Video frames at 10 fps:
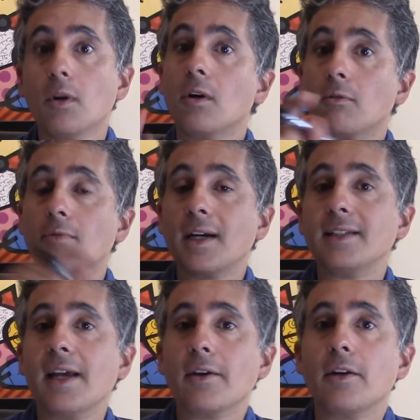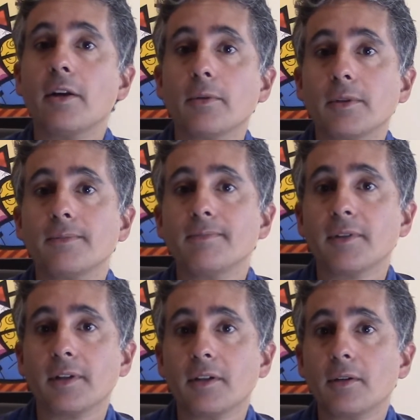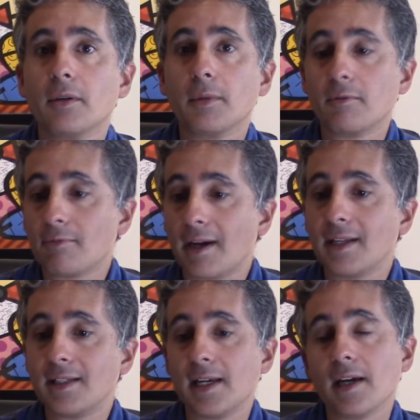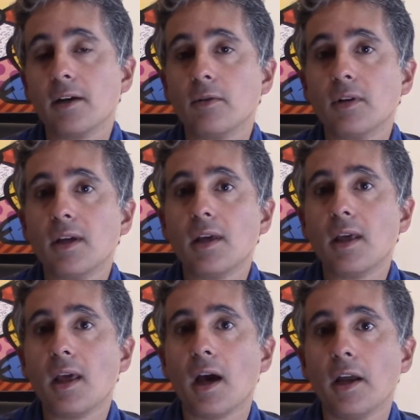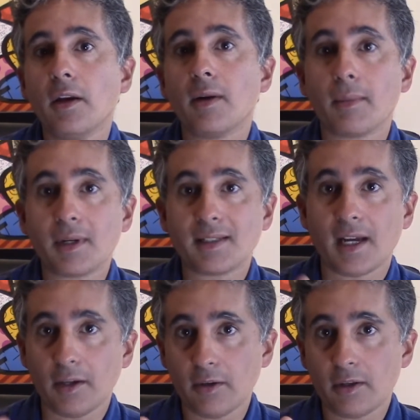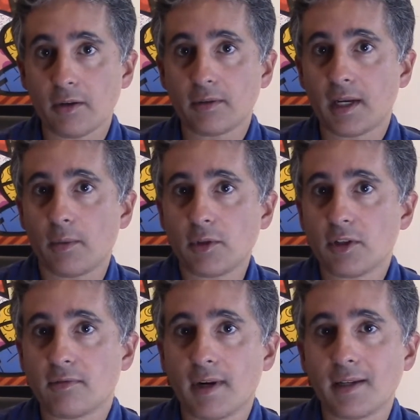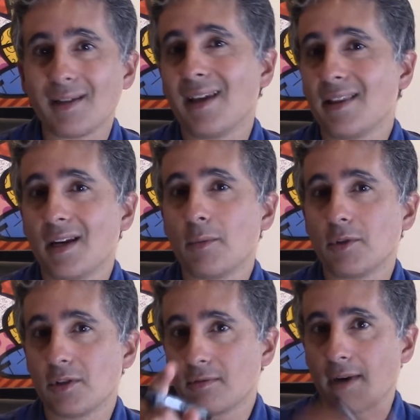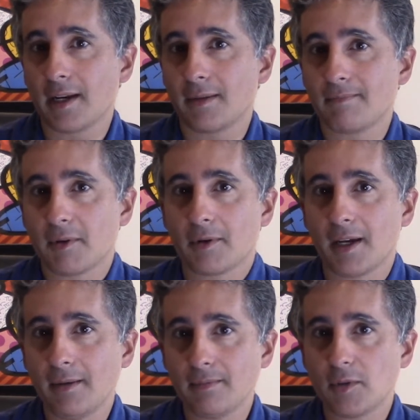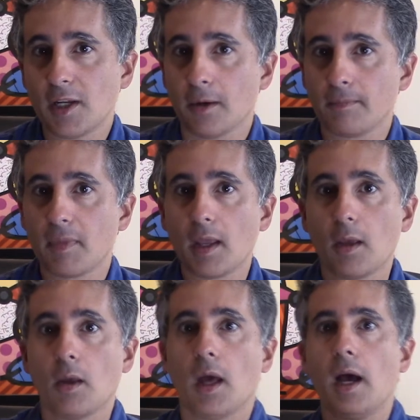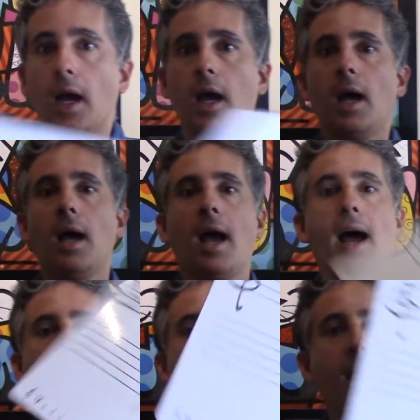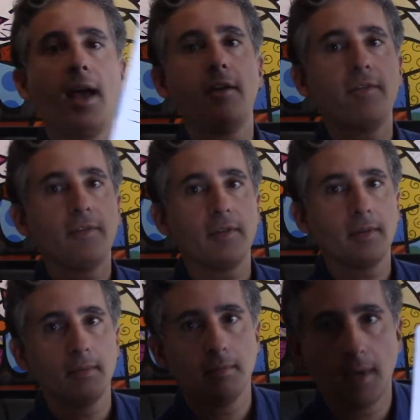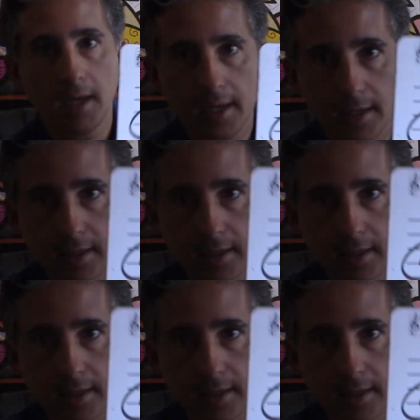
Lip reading: write down a note. All right, you're going to be writing down a note. I'm going to tell you the note that I want you to write, and then I want you to write it. Okay, so I have my